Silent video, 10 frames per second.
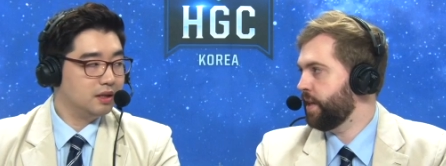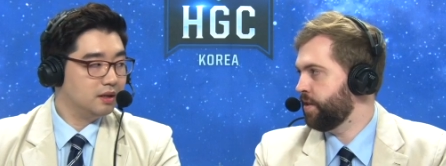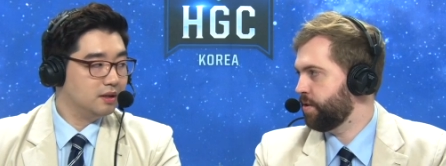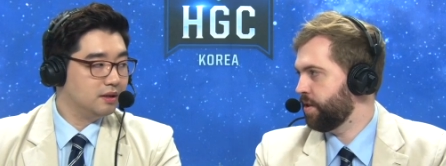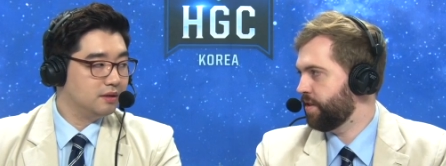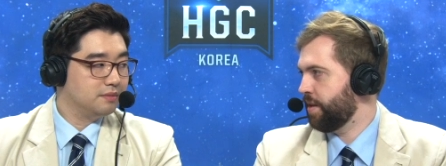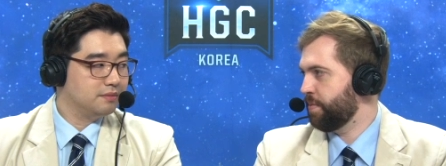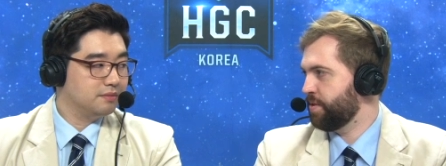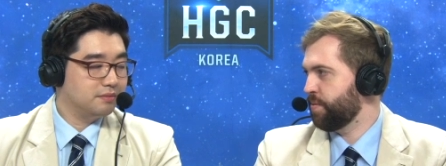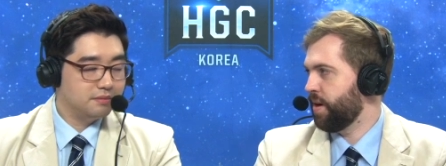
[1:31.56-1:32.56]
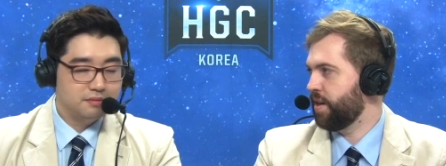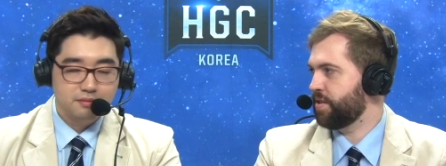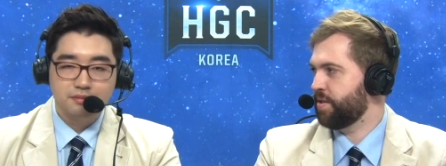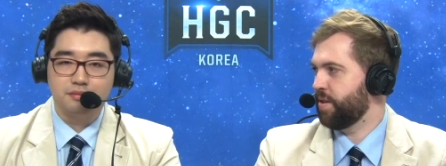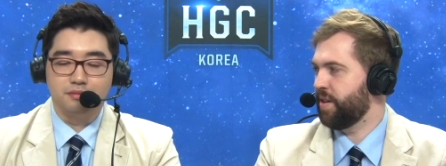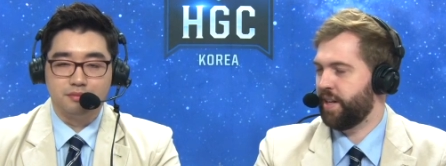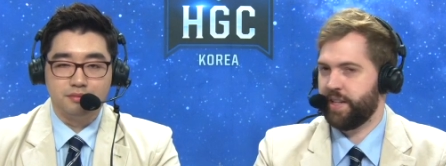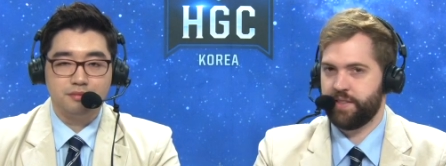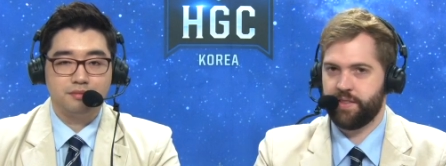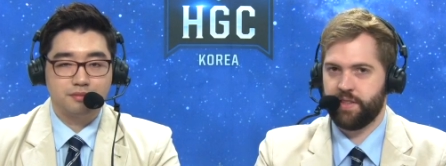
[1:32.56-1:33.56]
Speaker 1: into the Tempest roster mm -hmm.
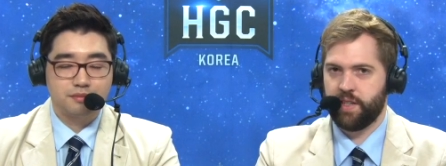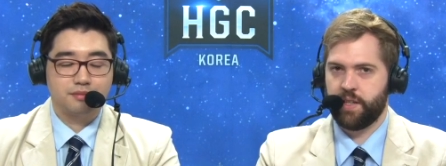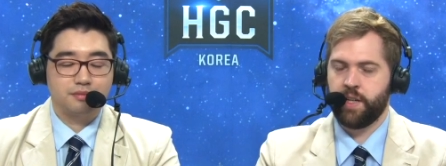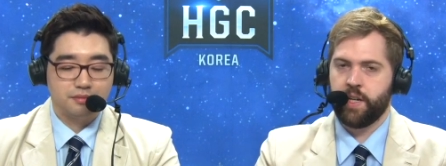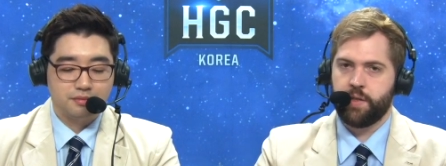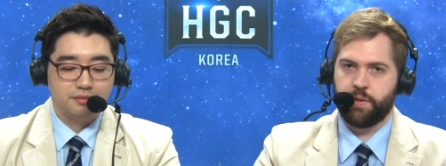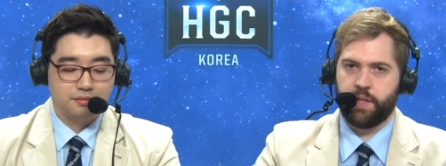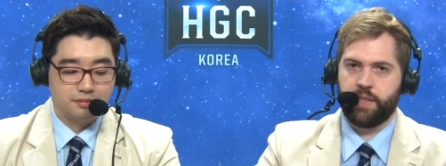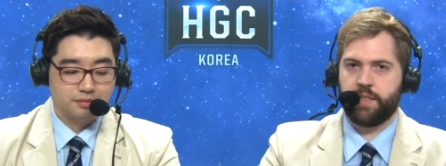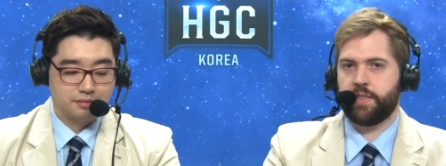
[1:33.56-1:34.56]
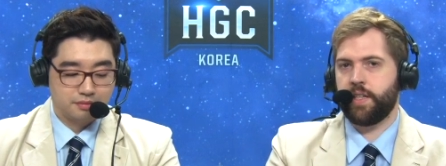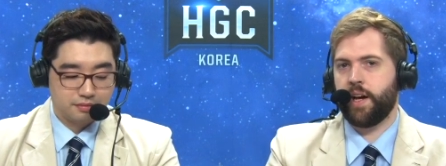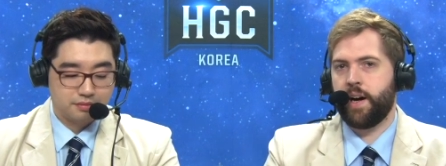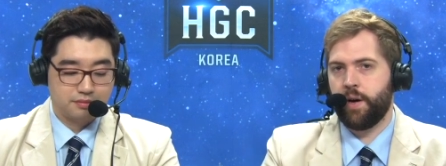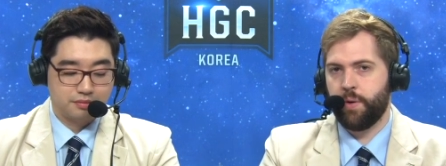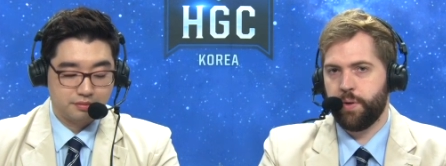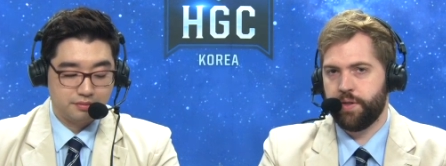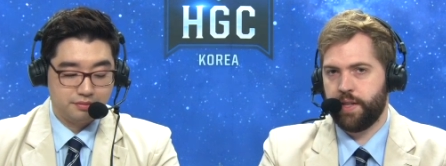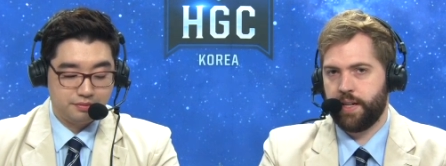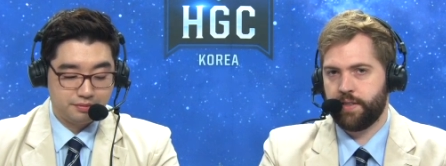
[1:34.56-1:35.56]
and uh, you know, getting to see how
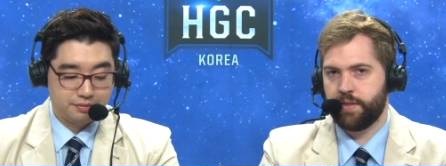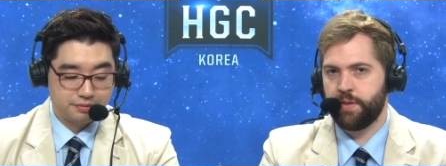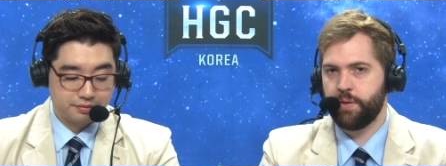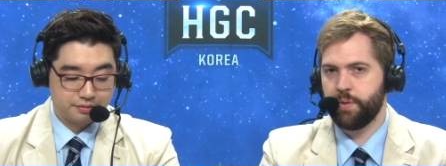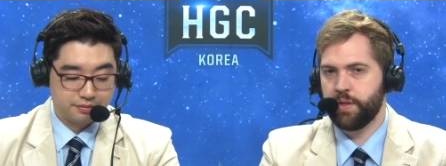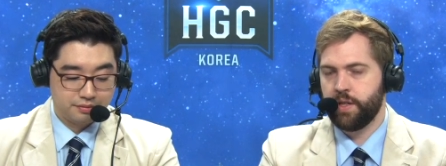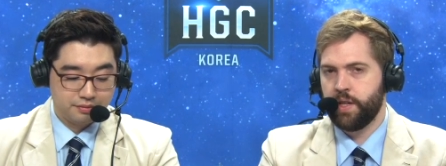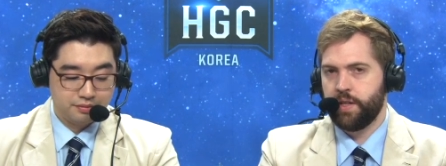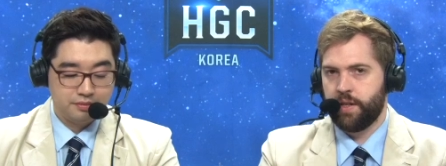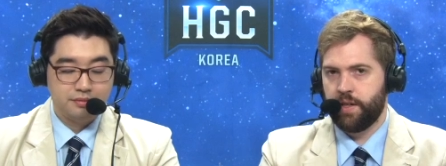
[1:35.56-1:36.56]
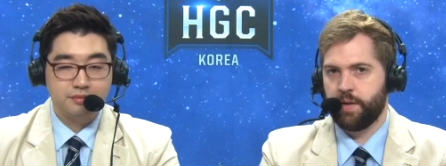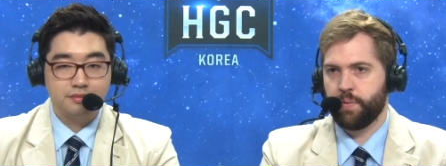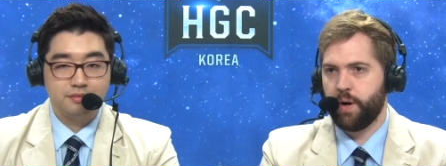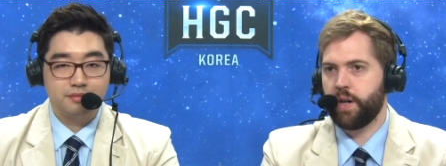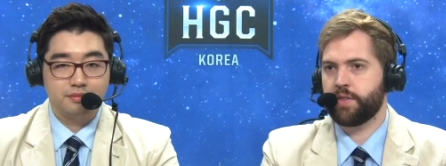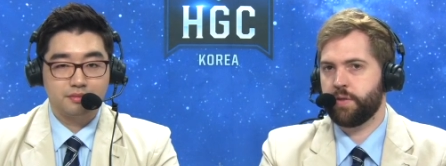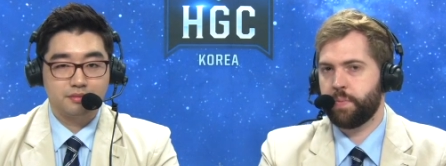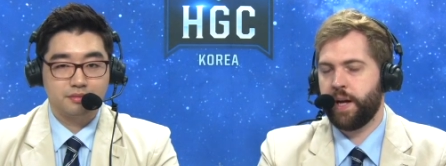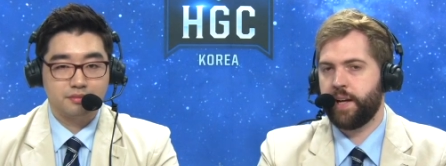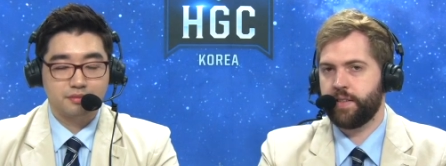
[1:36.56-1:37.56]
that new uh, roster
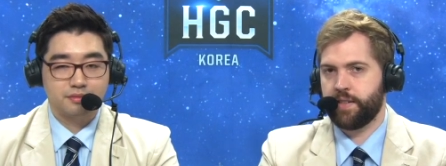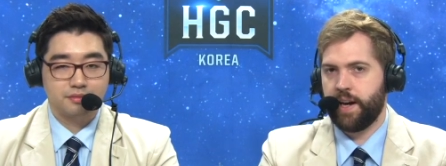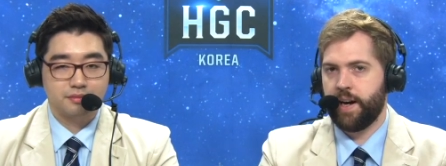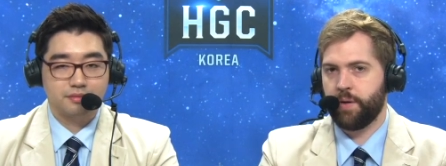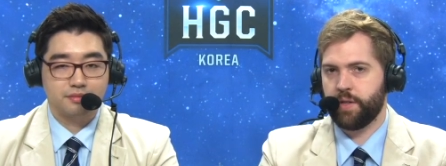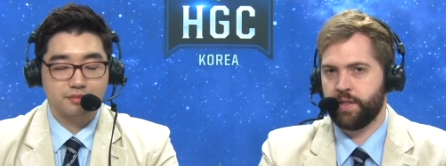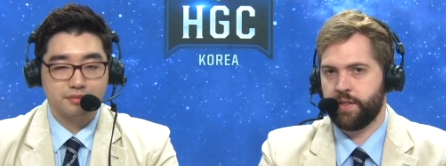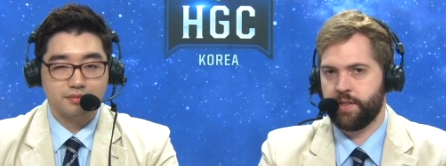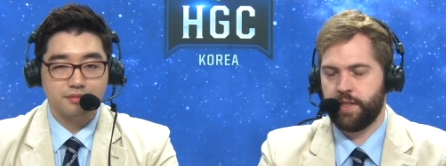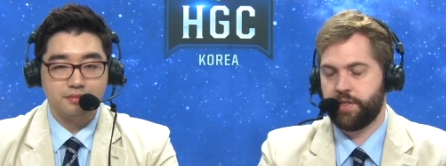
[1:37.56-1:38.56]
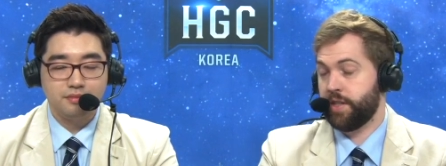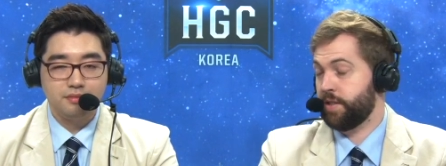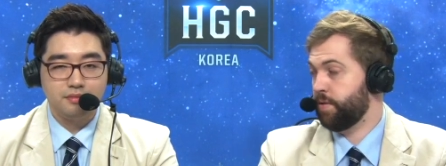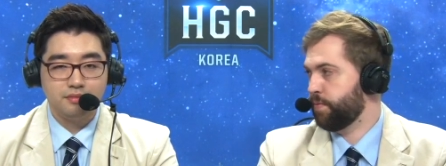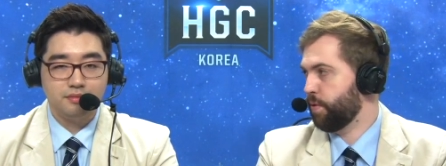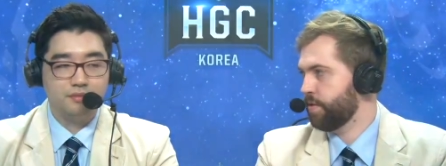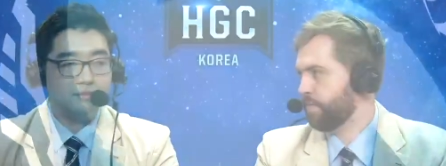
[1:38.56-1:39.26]
pans out. And H82, of course,